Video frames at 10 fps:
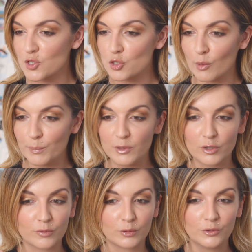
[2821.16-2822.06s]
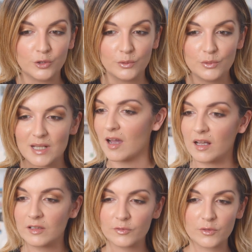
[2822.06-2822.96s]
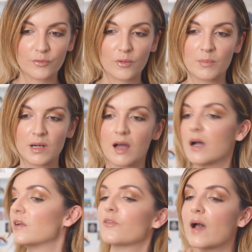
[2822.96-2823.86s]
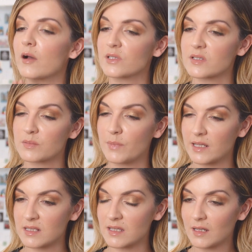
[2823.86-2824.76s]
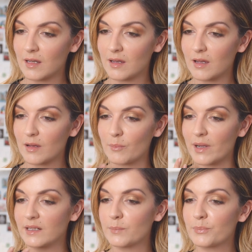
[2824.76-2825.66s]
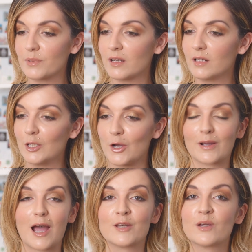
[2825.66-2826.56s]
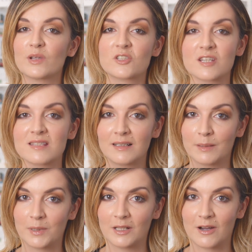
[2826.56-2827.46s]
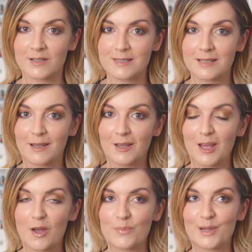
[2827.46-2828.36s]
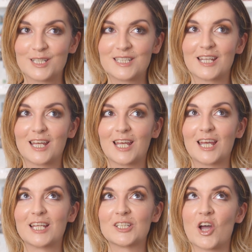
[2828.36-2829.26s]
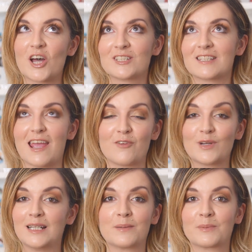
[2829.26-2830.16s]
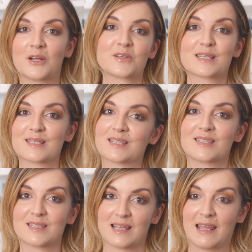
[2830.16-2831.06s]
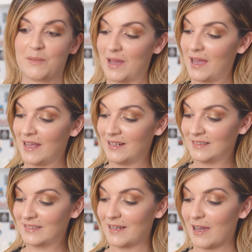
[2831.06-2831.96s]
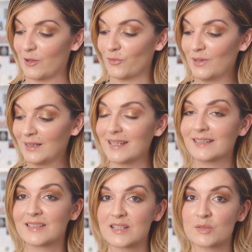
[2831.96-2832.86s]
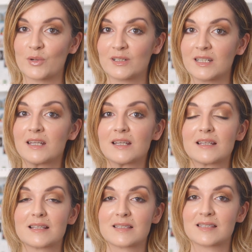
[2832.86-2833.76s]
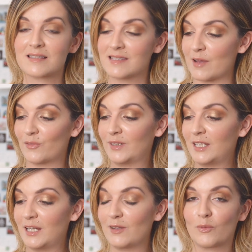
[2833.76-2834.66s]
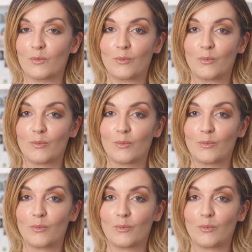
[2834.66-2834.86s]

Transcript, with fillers: it's so beautiful nude. I love the formula. I love how this makes my lip look. I know it's just a lip gloss, but not every lip gloss is the same. And I feel like this one is definitely